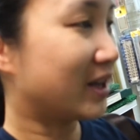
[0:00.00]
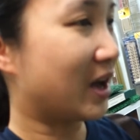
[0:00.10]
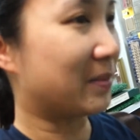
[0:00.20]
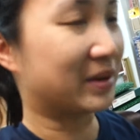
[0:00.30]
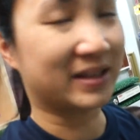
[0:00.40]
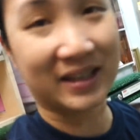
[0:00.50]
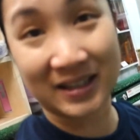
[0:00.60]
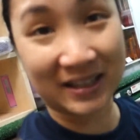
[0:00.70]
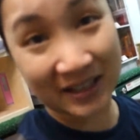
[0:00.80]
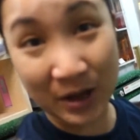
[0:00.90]
because um, the kids
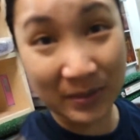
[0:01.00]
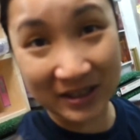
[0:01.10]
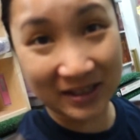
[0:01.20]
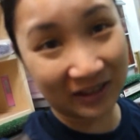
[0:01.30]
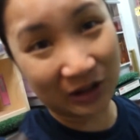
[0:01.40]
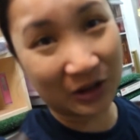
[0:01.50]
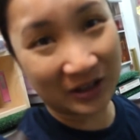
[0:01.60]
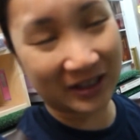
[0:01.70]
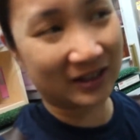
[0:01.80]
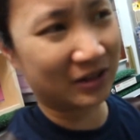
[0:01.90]
like to come and look and